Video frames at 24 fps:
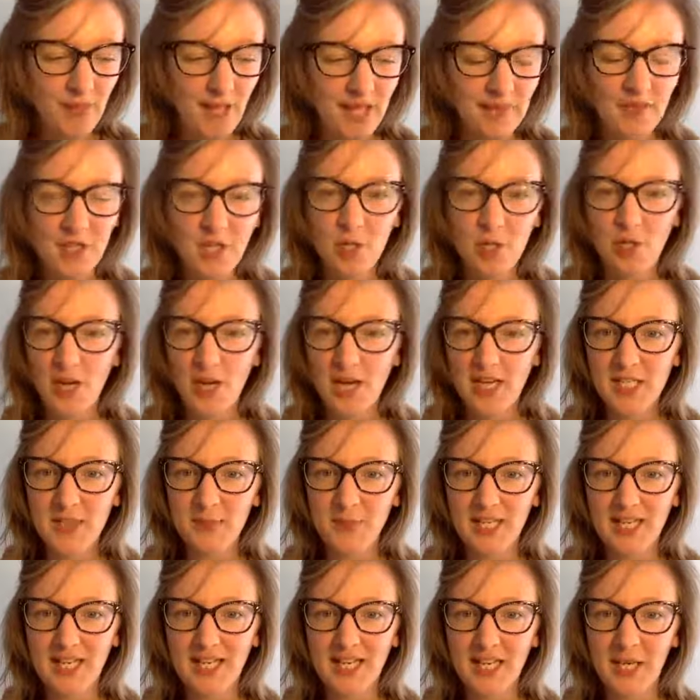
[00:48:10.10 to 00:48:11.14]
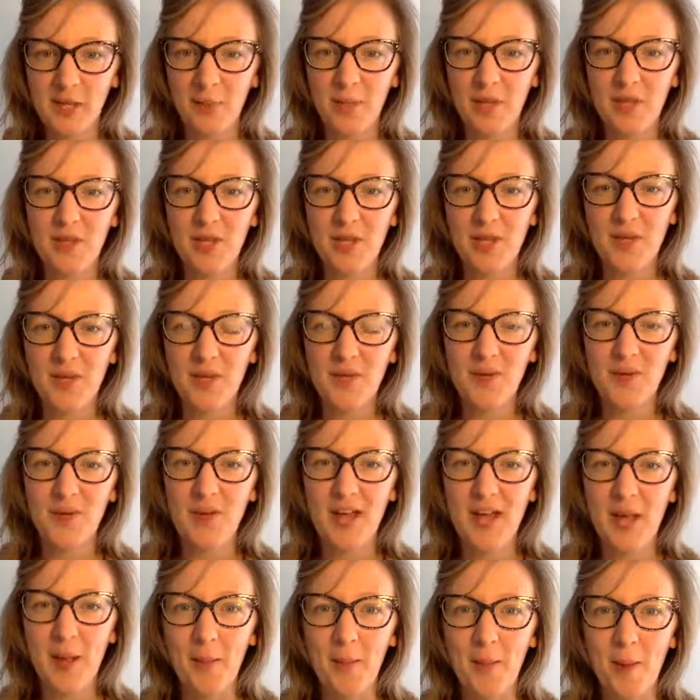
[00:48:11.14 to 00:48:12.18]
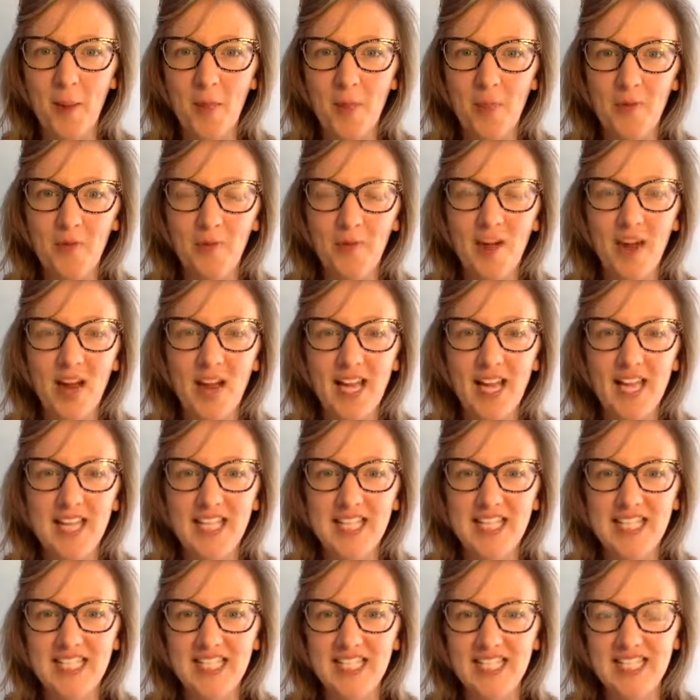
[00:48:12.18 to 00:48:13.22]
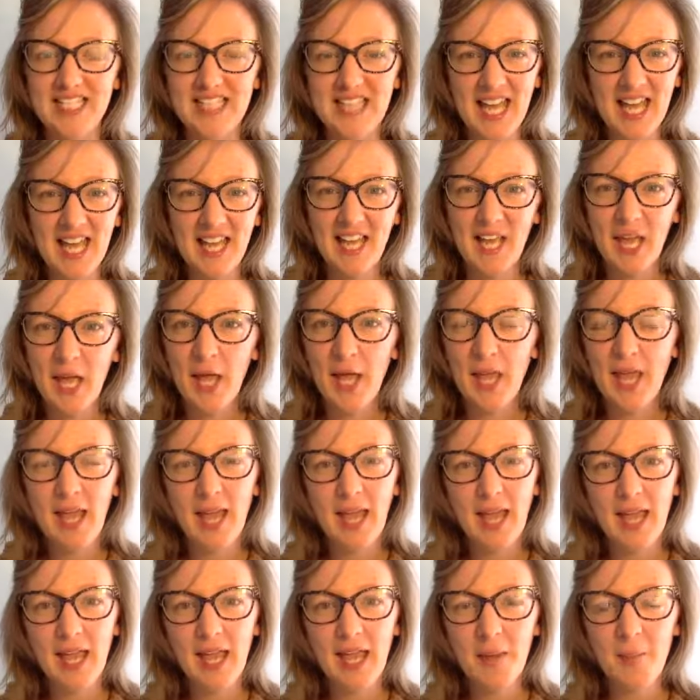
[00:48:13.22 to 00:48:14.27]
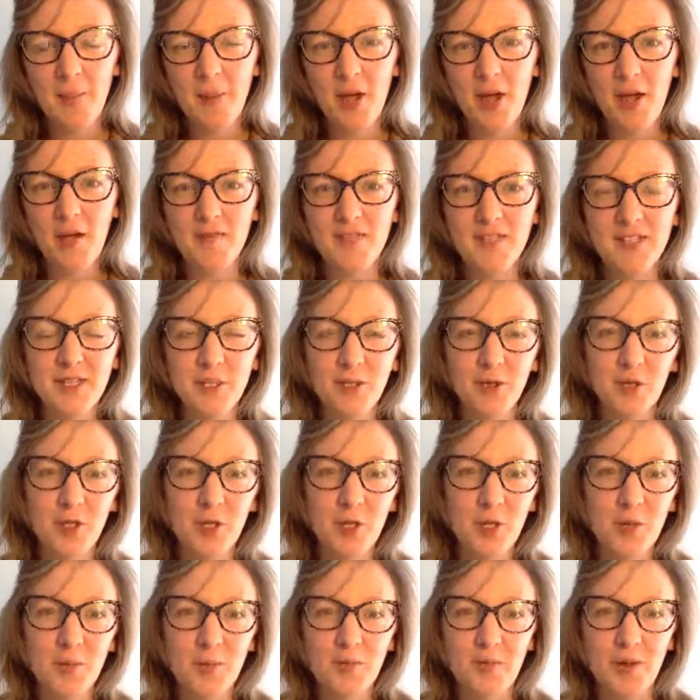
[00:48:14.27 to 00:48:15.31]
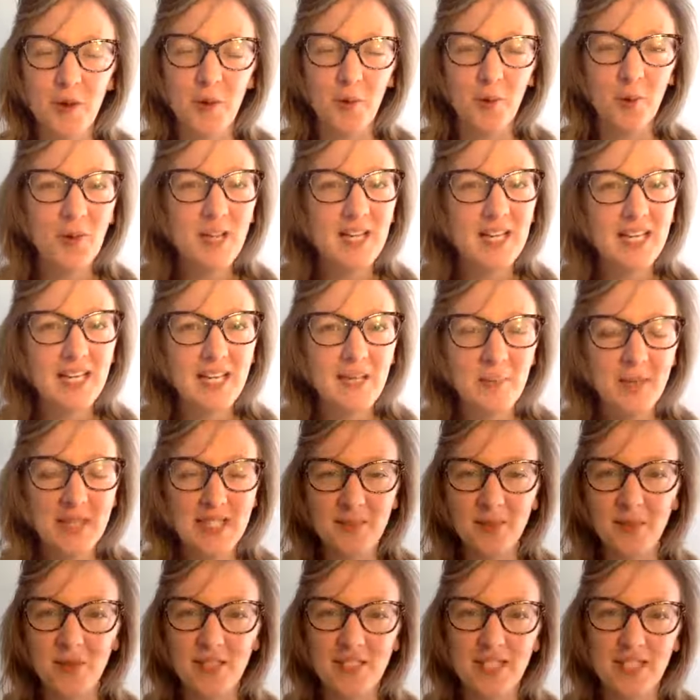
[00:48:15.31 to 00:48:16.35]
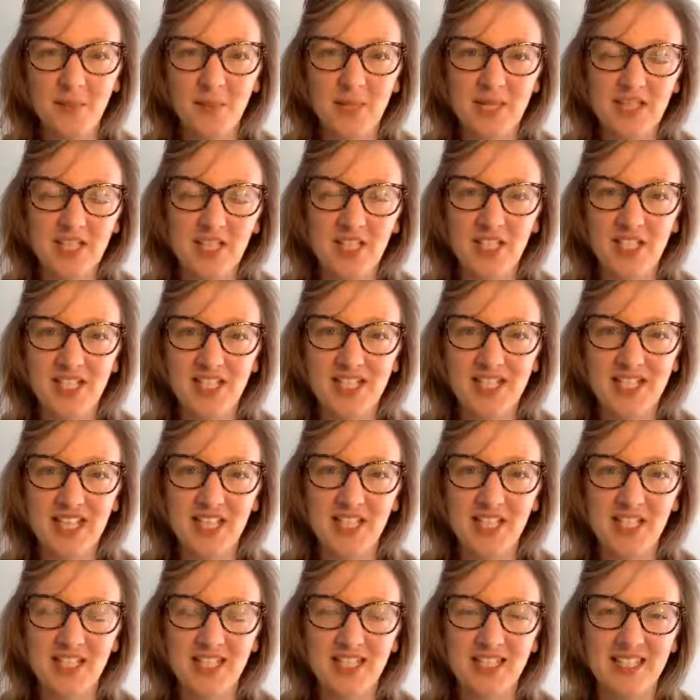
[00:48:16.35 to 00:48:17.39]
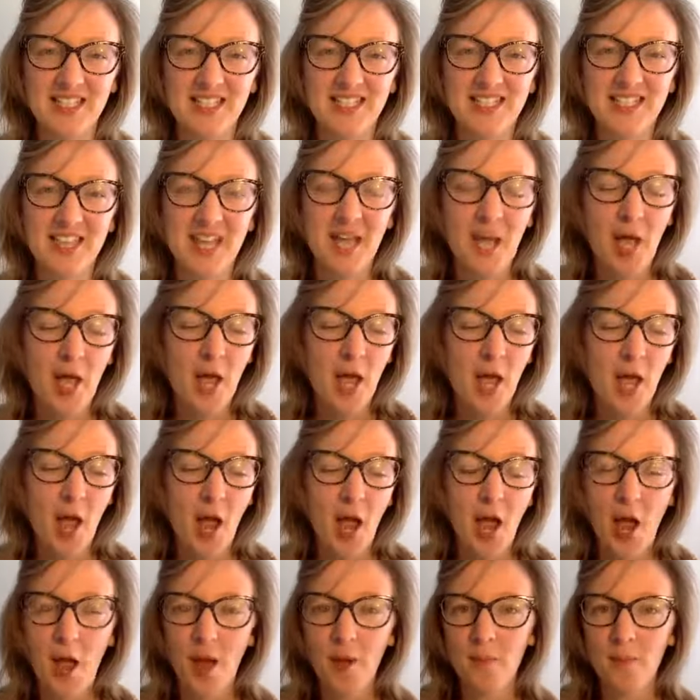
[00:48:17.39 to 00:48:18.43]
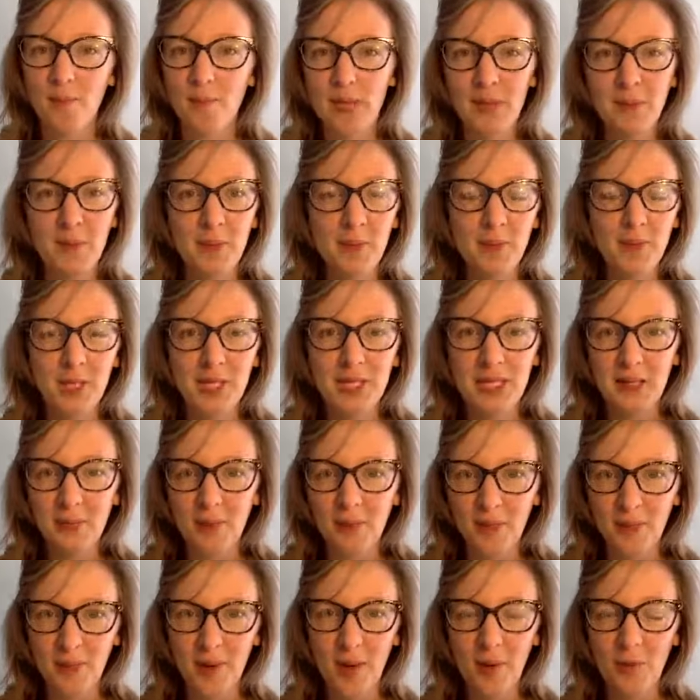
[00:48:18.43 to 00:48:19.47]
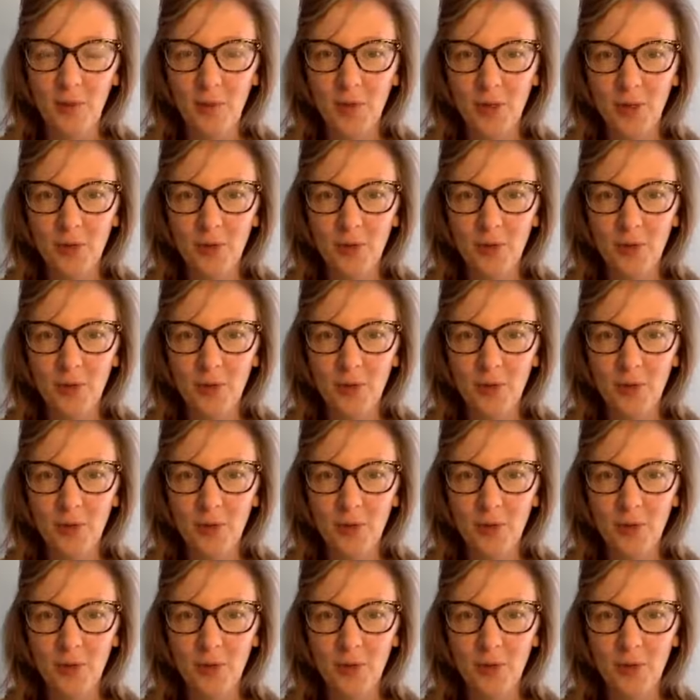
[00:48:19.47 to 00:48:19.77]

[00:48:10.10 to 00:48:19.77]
and that you'd like to be in here with you on the ride, and just say, hey, I'm part of this group. There are weekly mesmerizing messaging sessions. Maybe put a little bit about